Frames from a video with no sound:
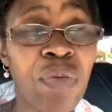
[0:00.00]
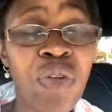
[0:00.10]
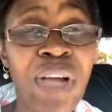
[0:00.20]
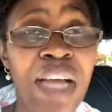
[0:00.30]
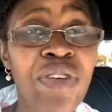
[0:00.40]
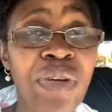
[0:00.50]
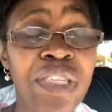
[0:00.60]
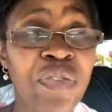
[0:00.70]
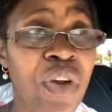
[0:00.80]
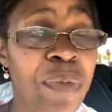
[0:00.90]
You can do
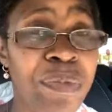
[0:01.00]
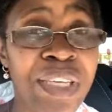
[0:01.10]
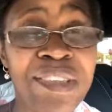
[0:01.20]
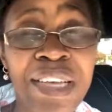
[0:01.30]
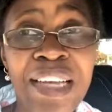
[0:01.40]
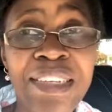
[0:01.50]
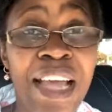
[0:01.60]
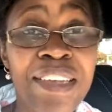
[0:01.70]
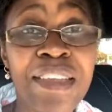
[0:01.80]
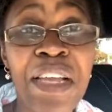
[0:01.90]
it from inside here.
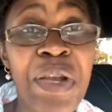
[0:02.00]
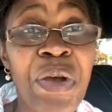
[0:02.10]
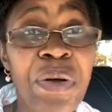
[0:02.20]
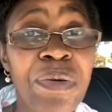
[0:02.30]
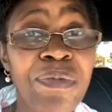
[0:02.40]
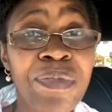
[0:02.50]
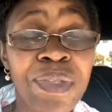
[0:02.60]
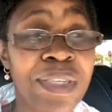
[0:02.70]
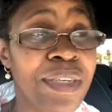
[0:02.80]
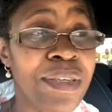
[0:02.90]
I said, no.
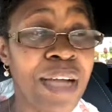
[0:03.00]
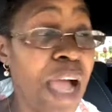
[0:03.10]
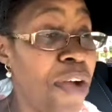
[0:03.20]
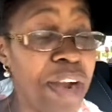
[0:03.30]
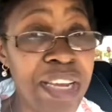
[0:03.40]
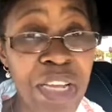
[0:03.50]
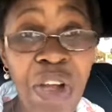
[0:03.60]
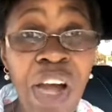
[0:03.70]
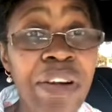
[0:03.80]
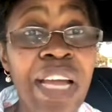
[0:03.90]
I already
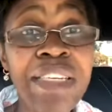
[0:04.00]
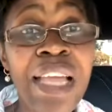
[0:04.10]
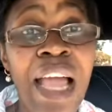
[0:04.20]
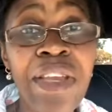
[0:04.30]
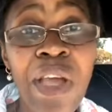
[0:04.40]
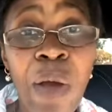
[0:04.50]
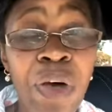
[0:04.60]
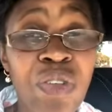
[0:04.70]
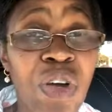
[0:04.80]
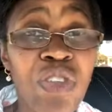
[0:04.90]
got ready. I knew I
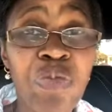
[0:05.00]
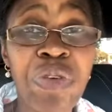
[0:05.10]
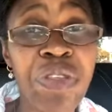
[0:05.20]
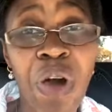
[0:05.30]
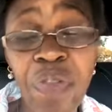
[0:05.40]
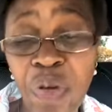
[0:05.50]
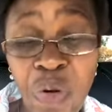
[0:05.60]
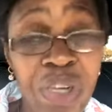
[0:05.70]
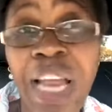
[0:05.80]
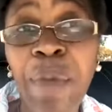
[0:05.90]
was going to be on the
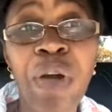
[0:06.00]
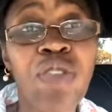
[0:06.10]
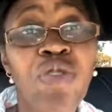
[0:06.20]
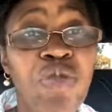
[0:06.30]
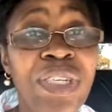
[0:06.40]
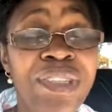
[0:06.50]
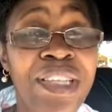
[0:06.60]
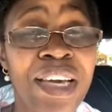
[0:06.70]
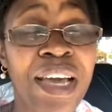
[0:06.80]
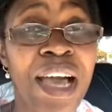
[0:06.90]
road. I'm going to do it
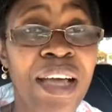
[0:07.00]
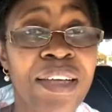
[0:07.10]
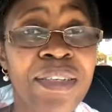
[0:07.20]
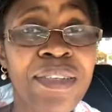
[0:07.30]
in the car.